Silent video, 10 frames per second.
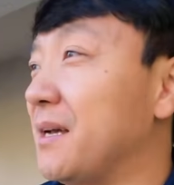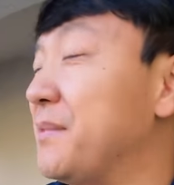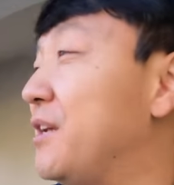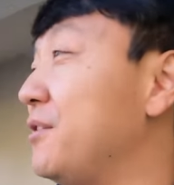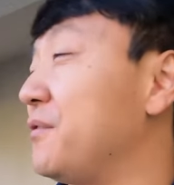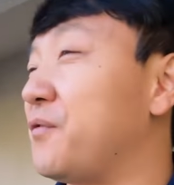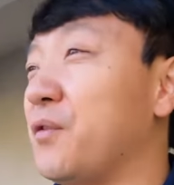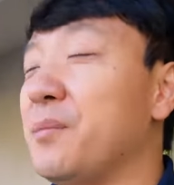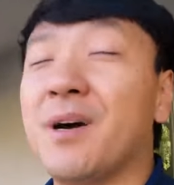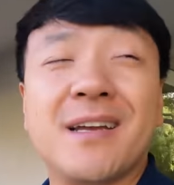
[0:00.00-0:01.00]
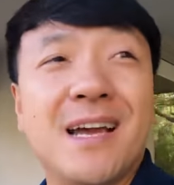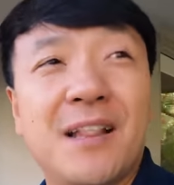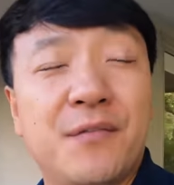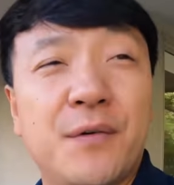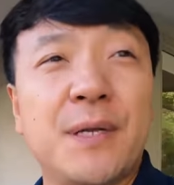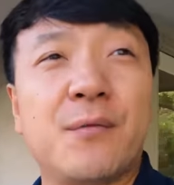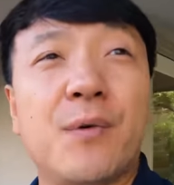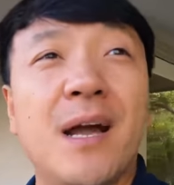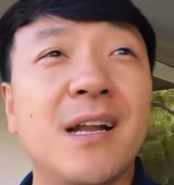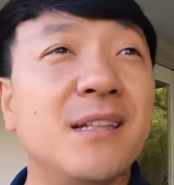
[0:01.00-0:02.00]
I'm here in Fremont, California,
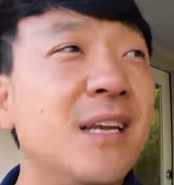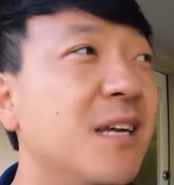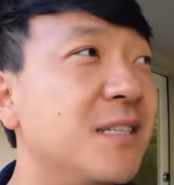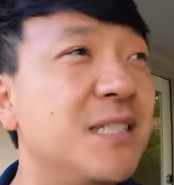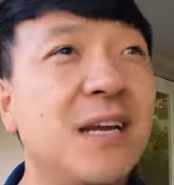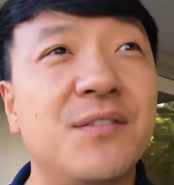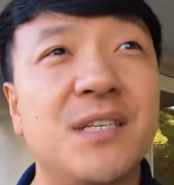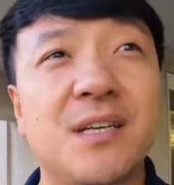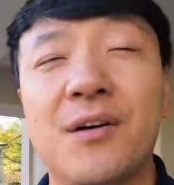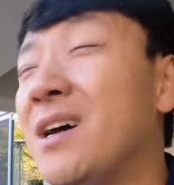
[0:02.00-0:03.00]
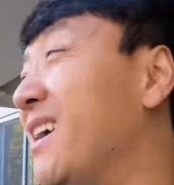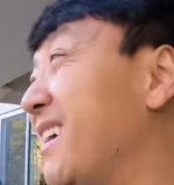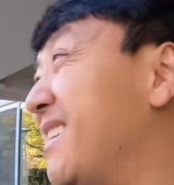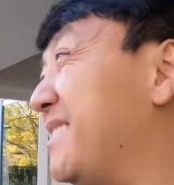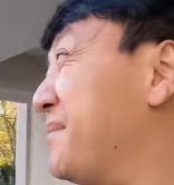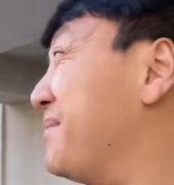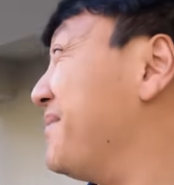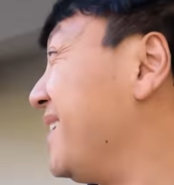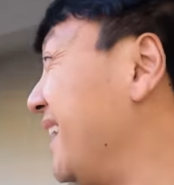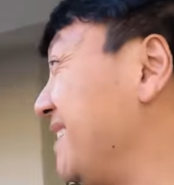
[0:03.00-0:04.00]
right on the edge of San Francisco. This
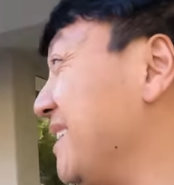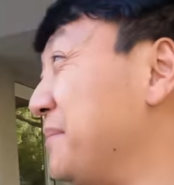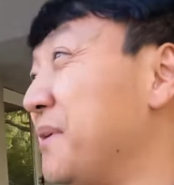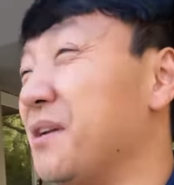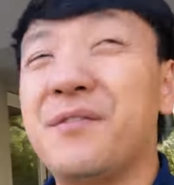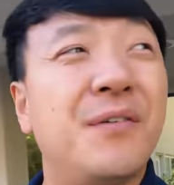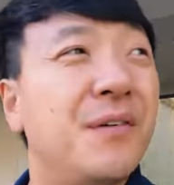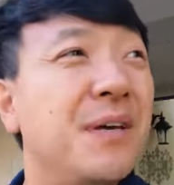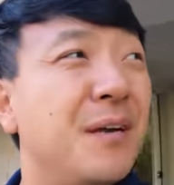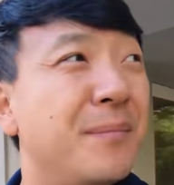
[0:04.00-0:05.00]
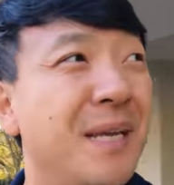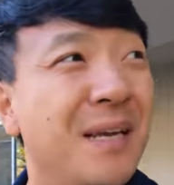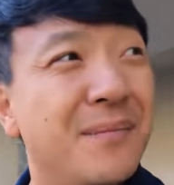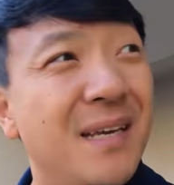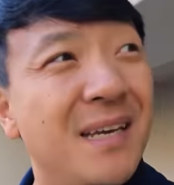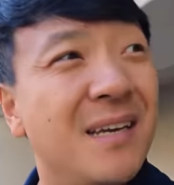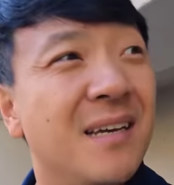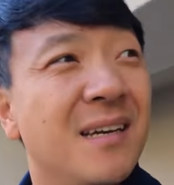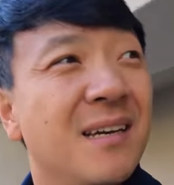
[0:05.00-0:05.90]
amazingly beautiful Airbnb.